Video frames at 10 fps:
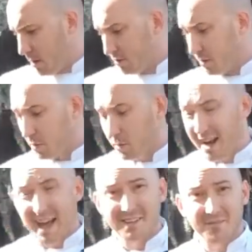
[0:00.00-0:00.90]
Now something we're
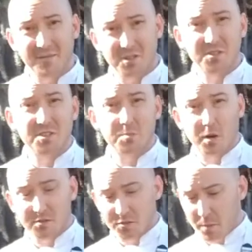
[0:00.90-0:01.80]
gonna add to finish these
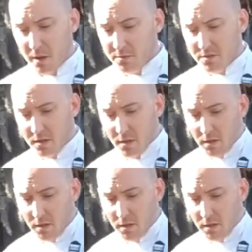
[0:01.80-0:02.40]
Brussels sprouts